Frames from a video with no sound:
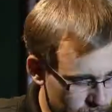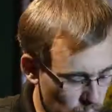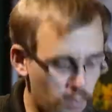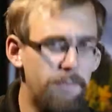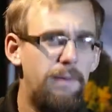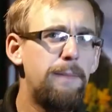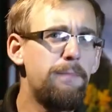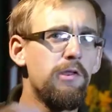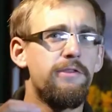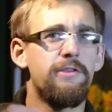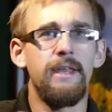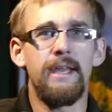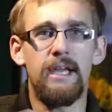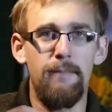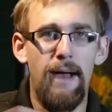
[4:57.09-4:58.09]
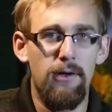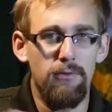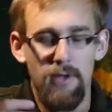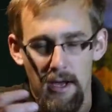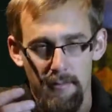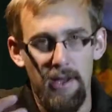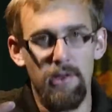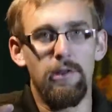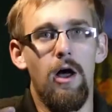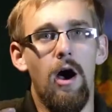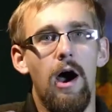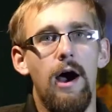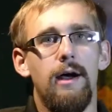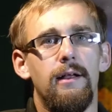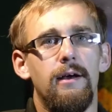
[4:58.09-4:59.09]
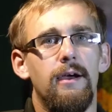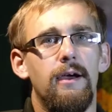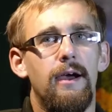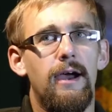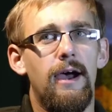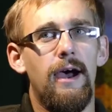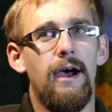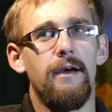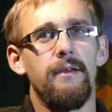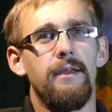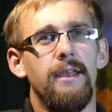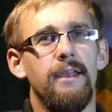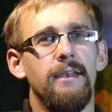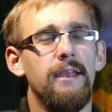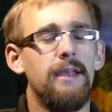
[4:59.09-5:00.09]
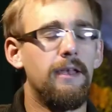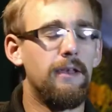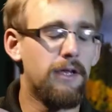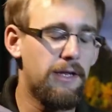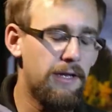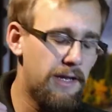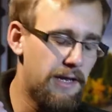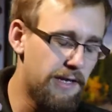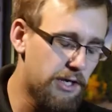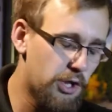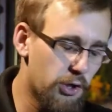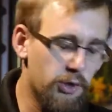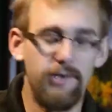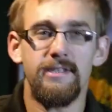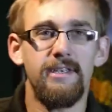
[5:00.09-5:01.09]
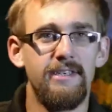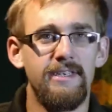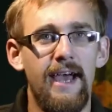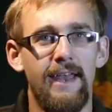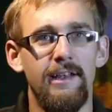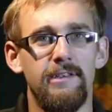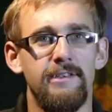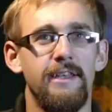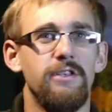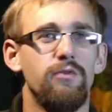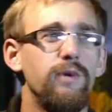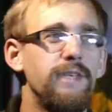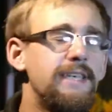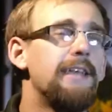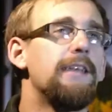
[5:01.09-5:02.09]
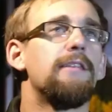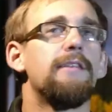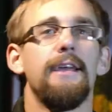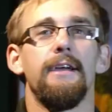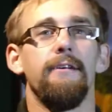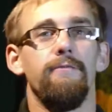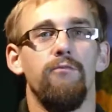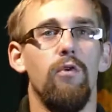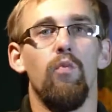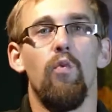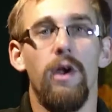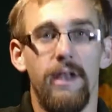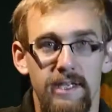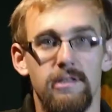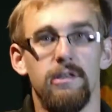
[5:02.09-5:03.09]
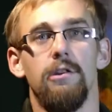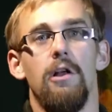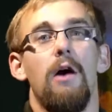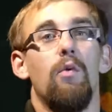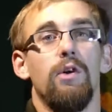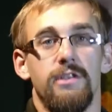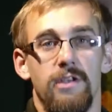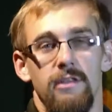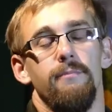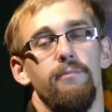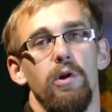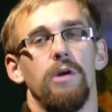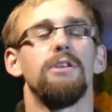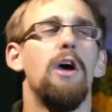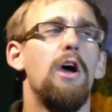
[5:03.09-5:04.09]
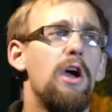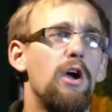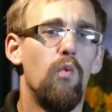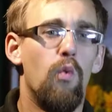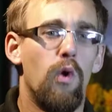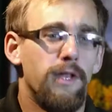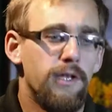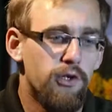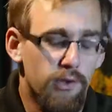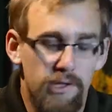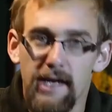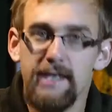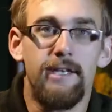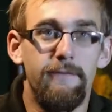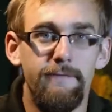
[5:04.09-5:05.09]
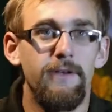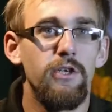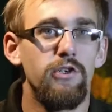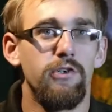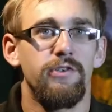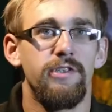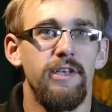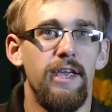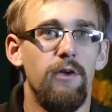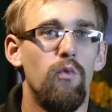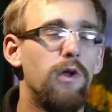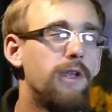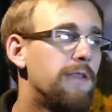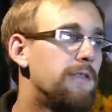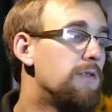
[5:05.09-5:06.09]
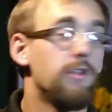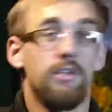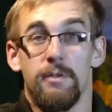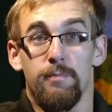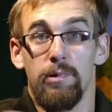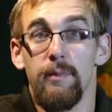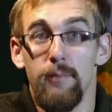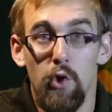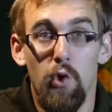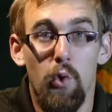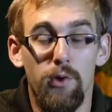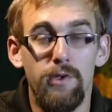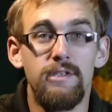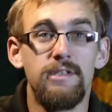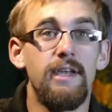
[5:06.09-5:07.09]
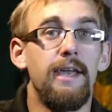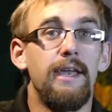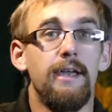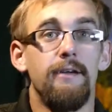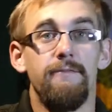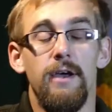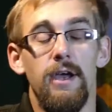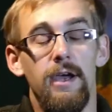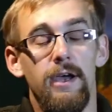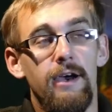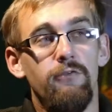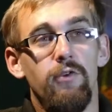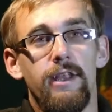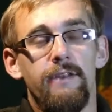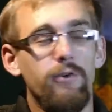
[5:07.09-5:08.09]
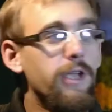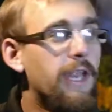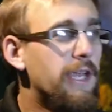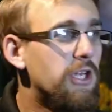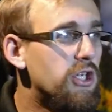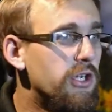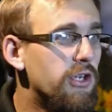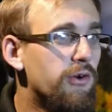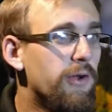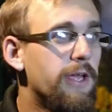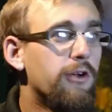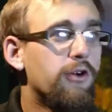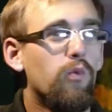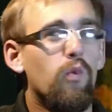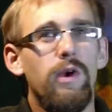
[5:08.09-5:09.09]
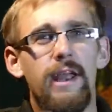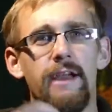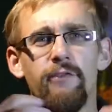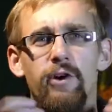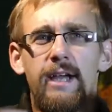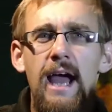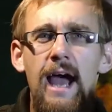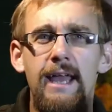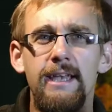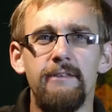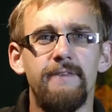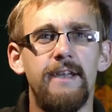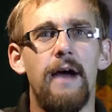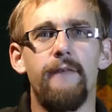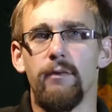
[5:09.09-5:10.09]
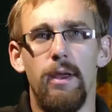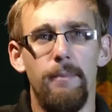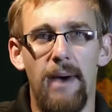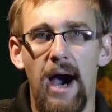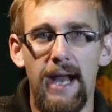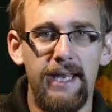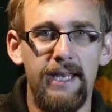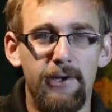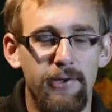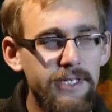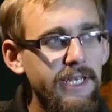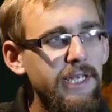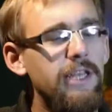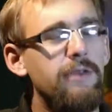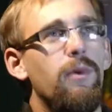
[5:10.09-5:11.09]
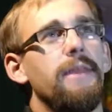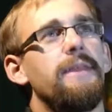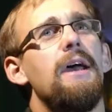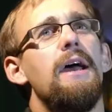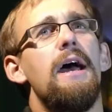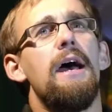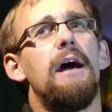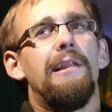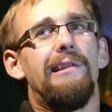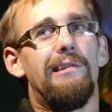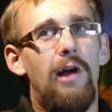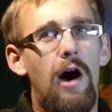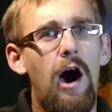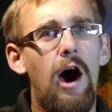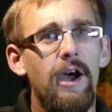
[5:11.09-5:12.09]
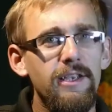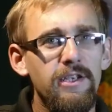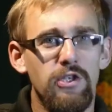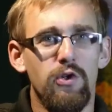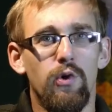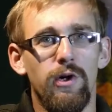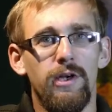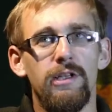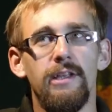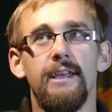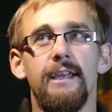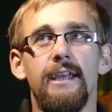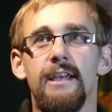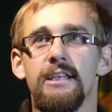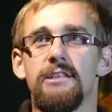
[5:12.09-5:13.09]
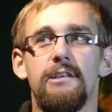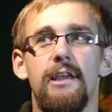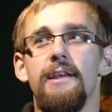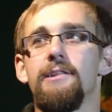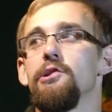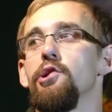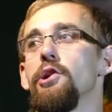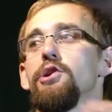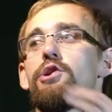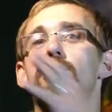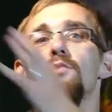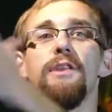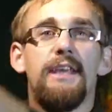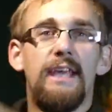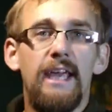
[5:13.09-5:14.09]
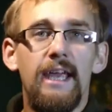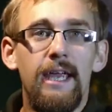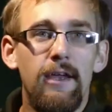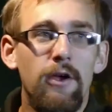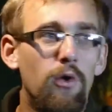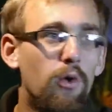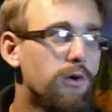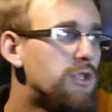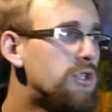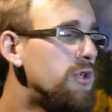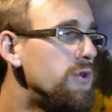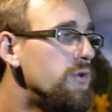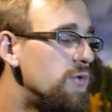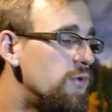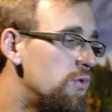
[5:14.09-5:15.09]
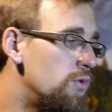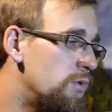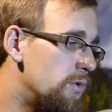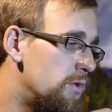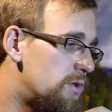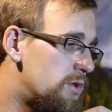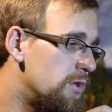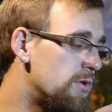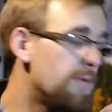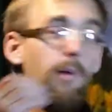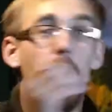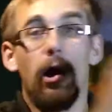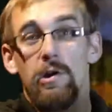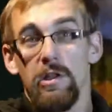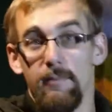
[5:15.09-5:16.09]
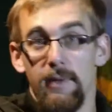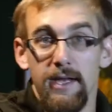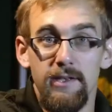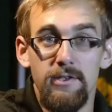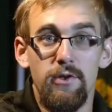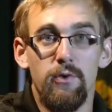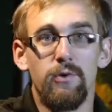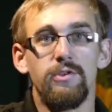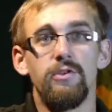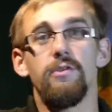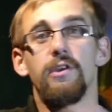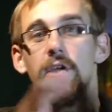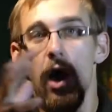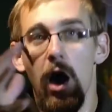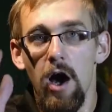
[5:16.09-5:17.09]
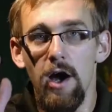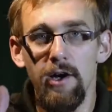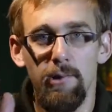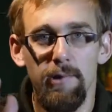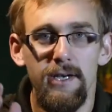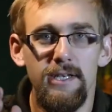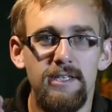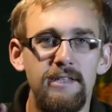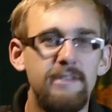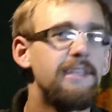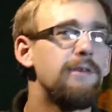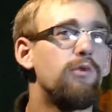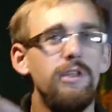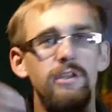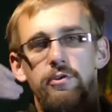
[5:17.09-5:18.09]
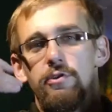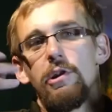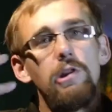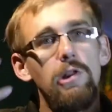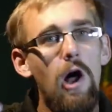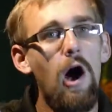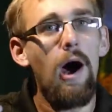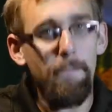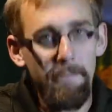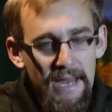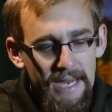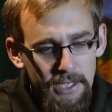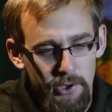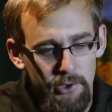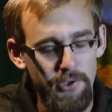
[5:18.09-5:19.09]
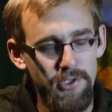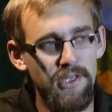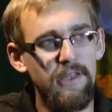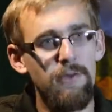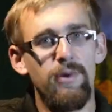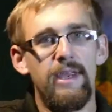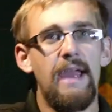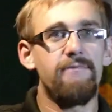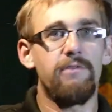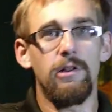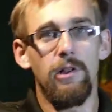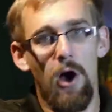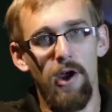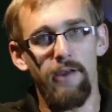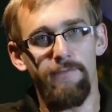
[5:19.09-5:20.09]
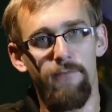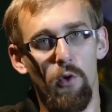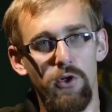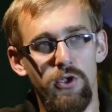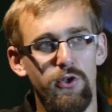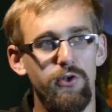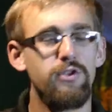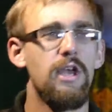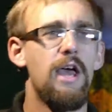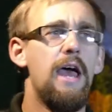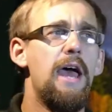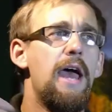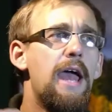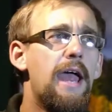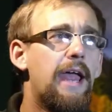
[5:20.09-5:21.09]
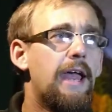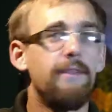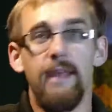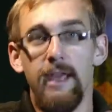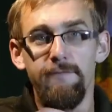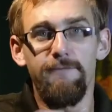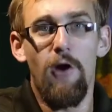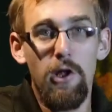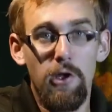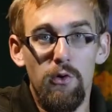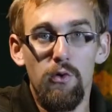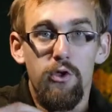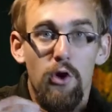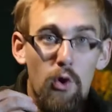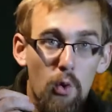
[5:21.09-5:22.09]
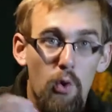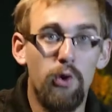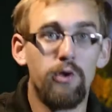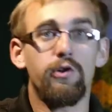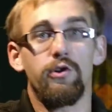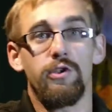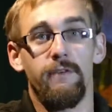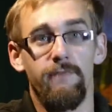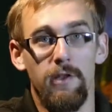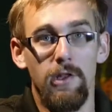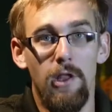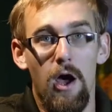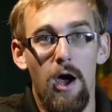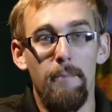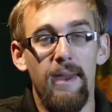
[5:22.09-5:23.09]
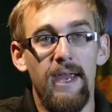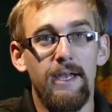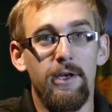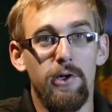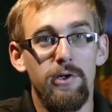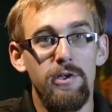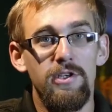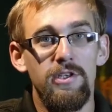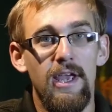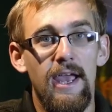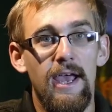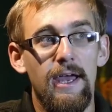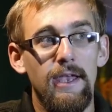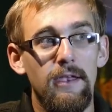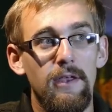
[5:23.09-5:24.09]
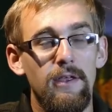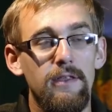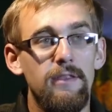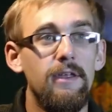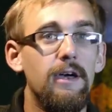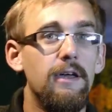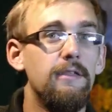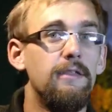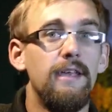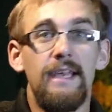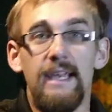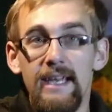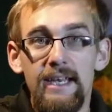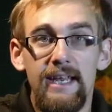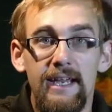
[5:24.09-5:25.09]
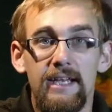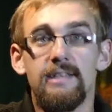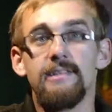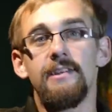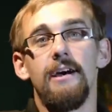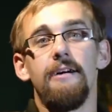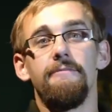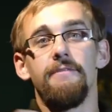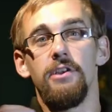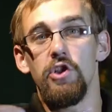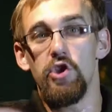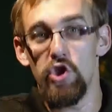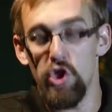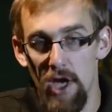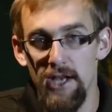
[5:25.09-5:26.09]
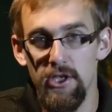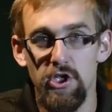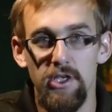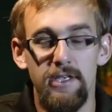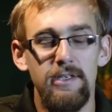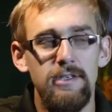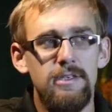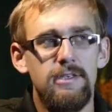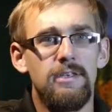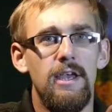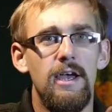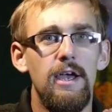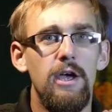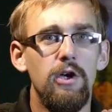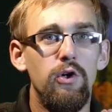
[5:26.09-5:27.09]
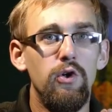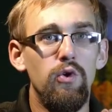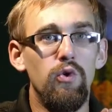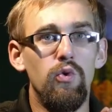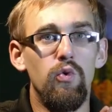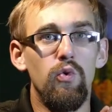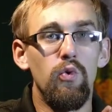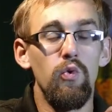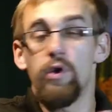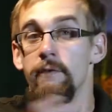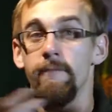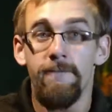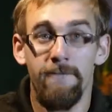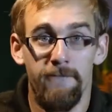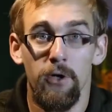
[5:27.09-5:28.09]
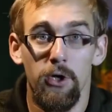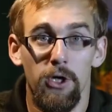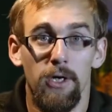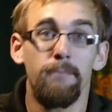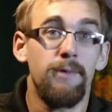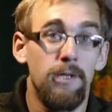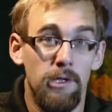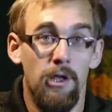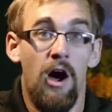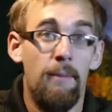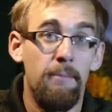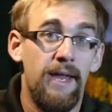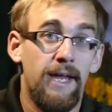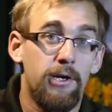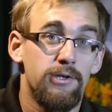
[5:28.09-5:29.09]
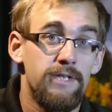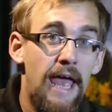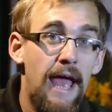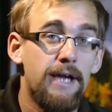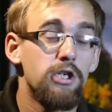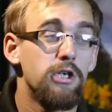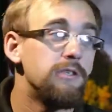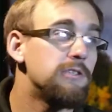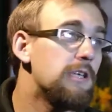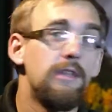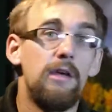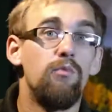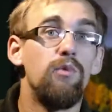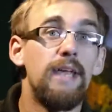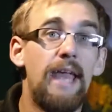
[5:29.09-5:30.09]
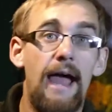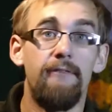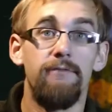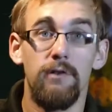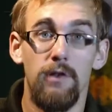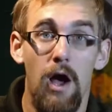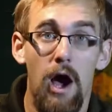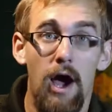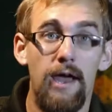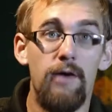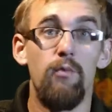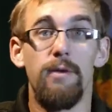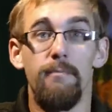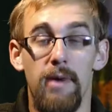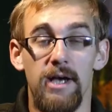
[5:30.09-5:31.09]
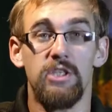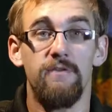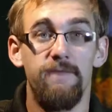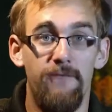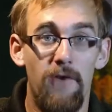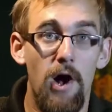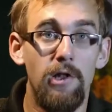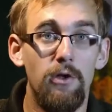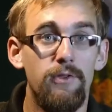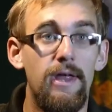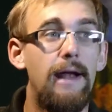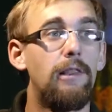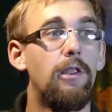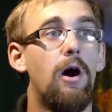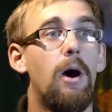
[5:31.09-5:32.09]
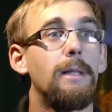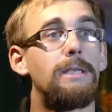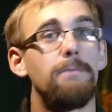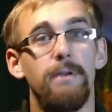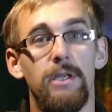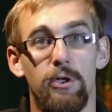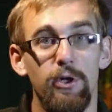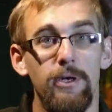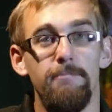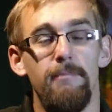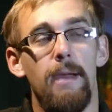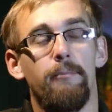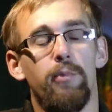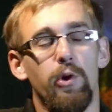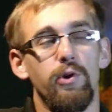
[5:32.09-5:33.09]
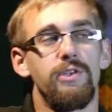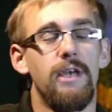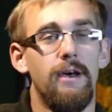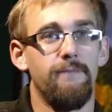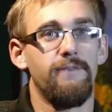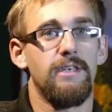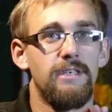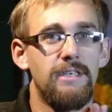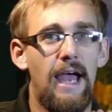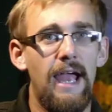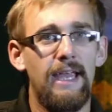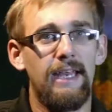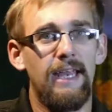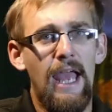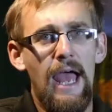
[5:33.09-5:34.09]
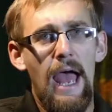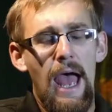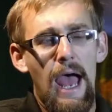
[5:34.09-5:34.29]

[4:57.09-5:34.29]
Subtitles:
When people think about law, In a current societal sense, we tend to think of, well, what is the law? What's on the books? What did your elected officials say? What did the Supreme Court say of whatever nation you're in, or whatever kind of government body you're dealing with? Law historically has looked to the king or to the parliament or to the Congress and said, well, these are the lawmakers. And then we have the law enforcers, and they follow the orders of the lawmakers and the edicts of the judges who confirm the lawmakers' actions. And then we have law, and we must follow that law to be good members of society.